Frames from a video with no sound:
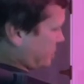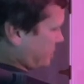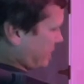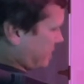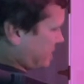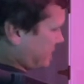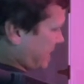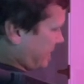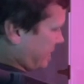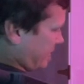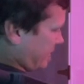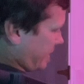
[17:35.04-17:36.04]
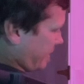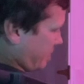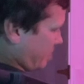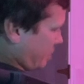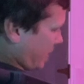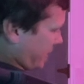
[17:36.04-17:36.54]
Junior. I just had to hear
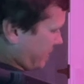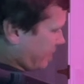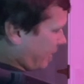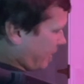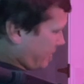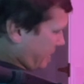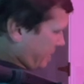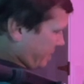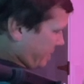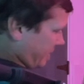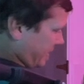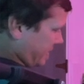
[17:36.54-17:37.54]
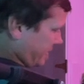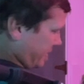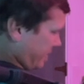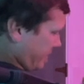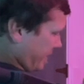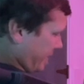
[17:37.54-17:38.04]
Brian talk about it for the last you year.
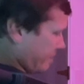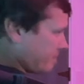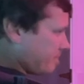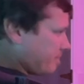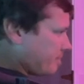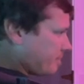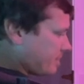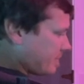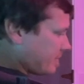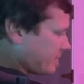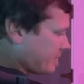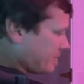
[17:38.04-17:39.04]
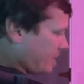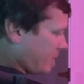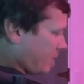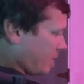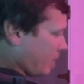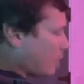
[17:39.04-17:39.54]
You have had Stagg Junior. No.